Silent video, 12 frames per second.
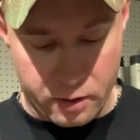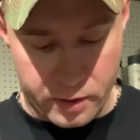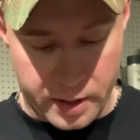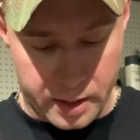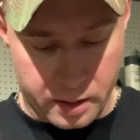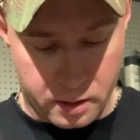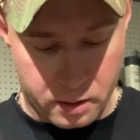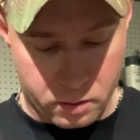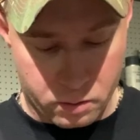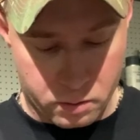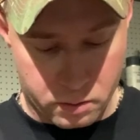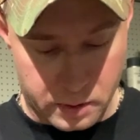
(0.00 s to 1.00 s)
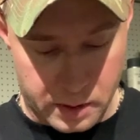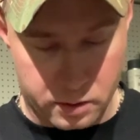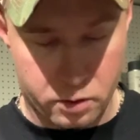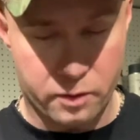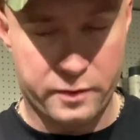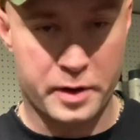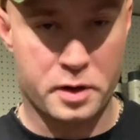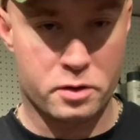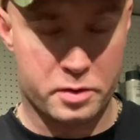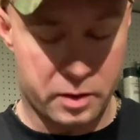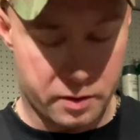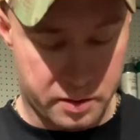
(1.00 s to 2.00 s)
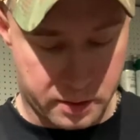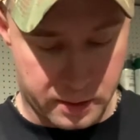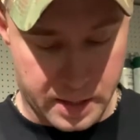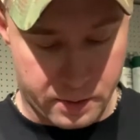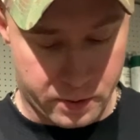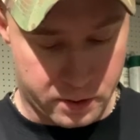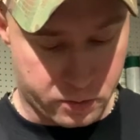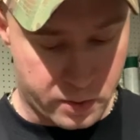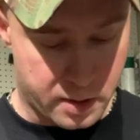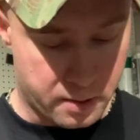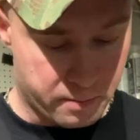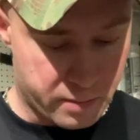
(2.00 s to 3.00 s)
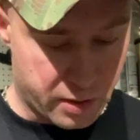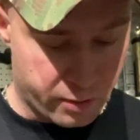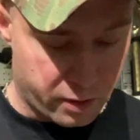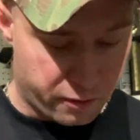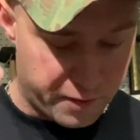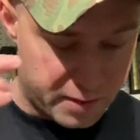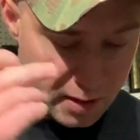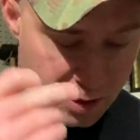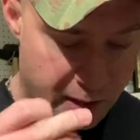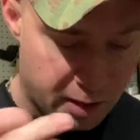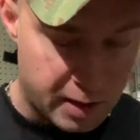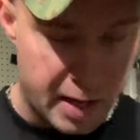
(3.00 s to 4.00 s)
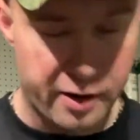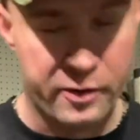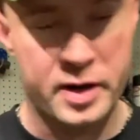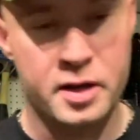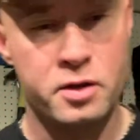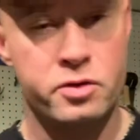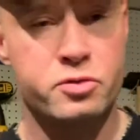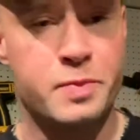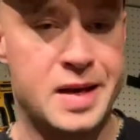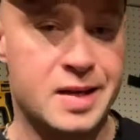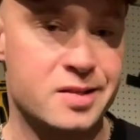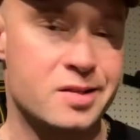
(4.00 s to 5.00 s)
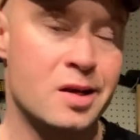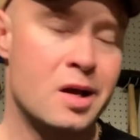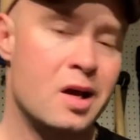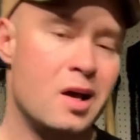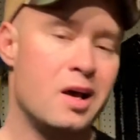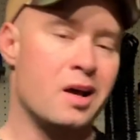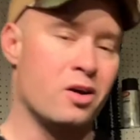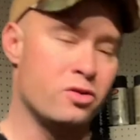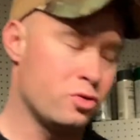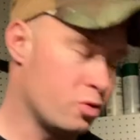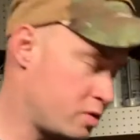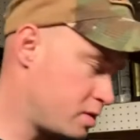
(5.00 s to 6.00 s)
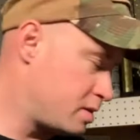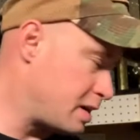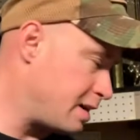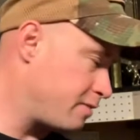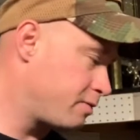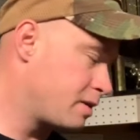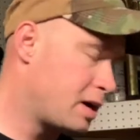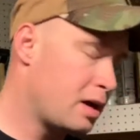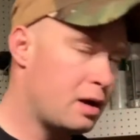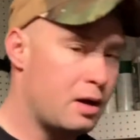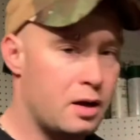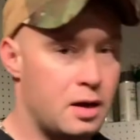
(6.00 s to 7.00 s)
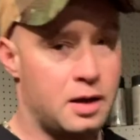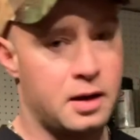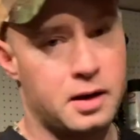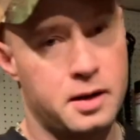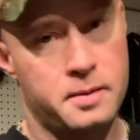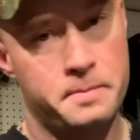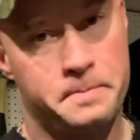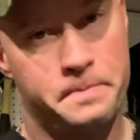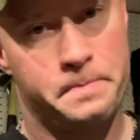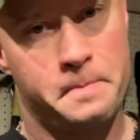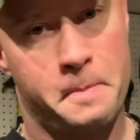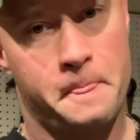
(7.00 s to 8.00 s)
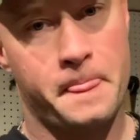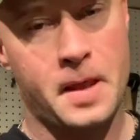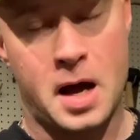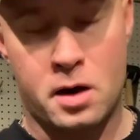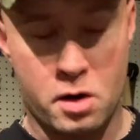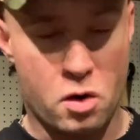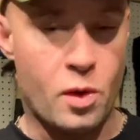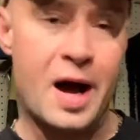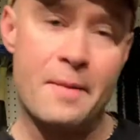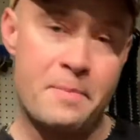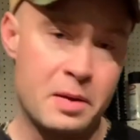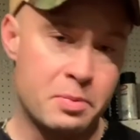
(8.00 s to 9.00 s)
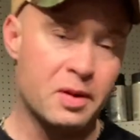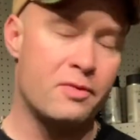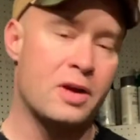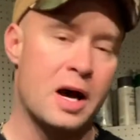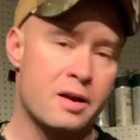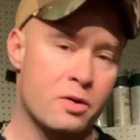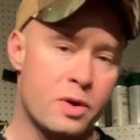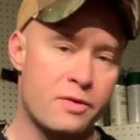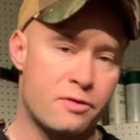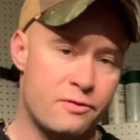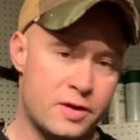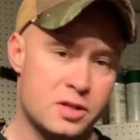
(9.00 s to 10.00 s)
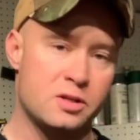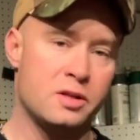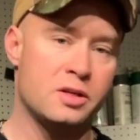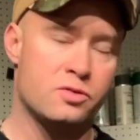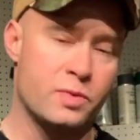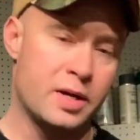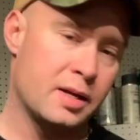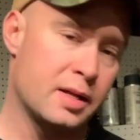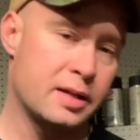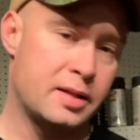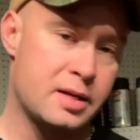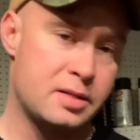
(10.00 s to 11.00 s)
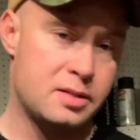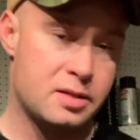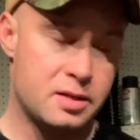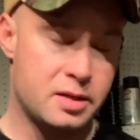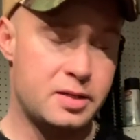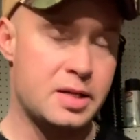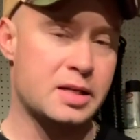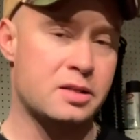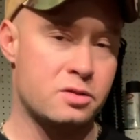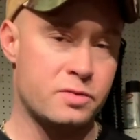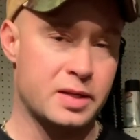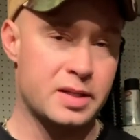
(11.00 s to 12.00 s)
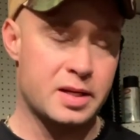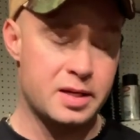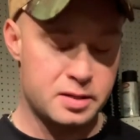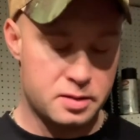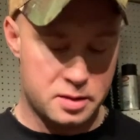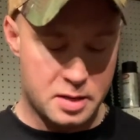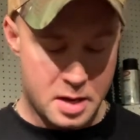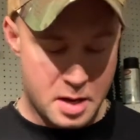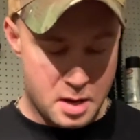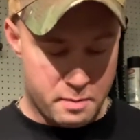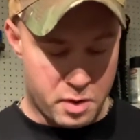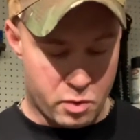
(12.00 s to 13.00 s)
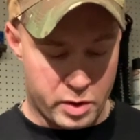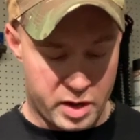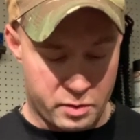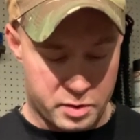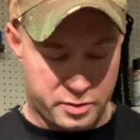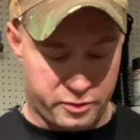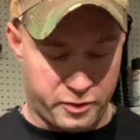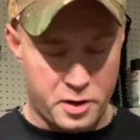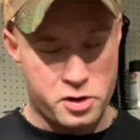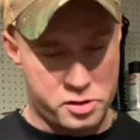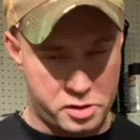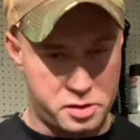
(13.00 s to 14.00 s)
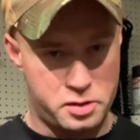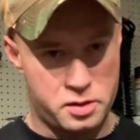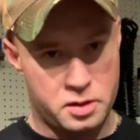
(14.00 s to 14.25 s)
rig, I'll do a video series on that one as well. But when you fish the Carolina rig, you use beads and all sorts of stuff. I don't know why people have gotten away from fishing this rig like this, the Texas rig that is, but when it was first